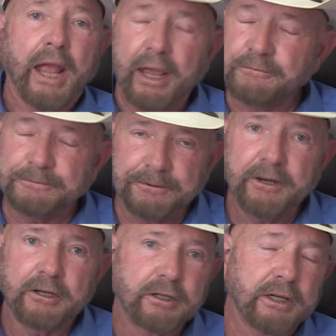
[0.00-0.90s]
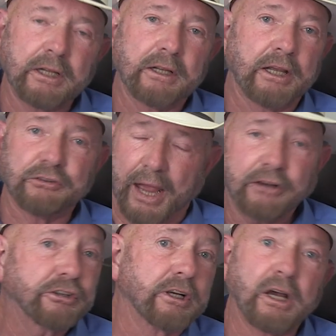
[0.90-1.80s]
And fear is
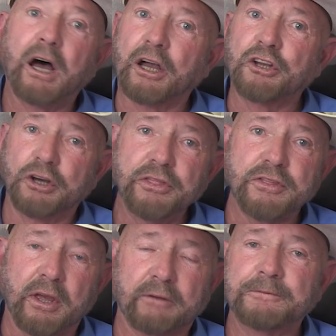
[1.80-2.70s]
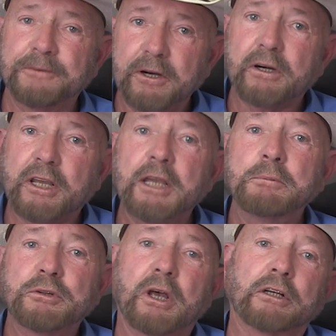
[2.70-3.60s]
actually a good thing. Fear
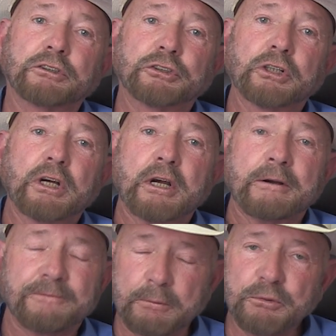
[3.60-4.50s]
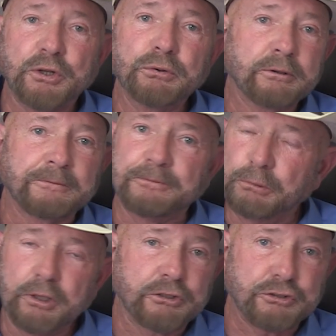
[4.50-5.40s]
keeps us from doing
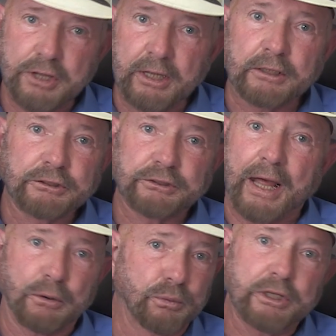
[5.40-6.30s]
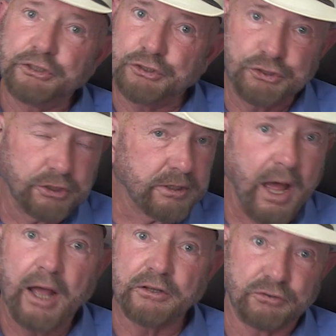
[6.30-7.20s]
foolish things that we should
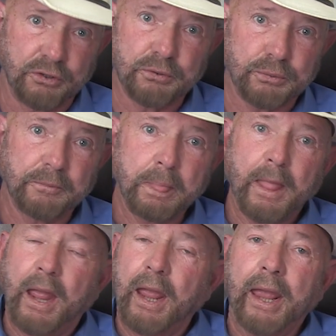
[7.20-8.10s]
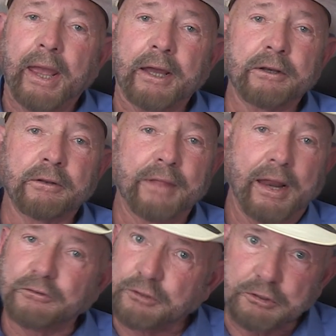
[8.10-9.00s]
not do. And
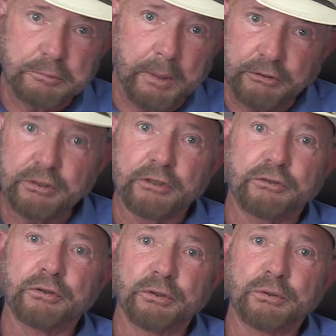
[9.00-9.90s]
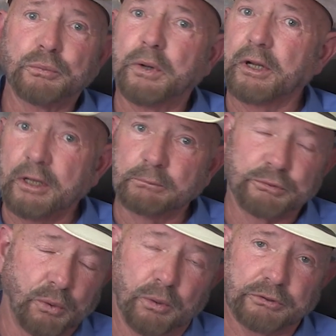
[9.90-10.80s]
that is especially true when it comes
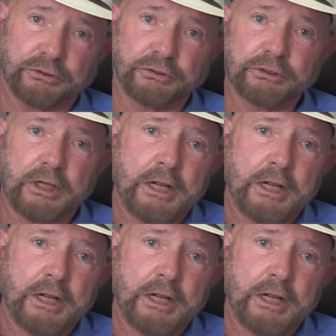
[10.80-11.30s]
to horses.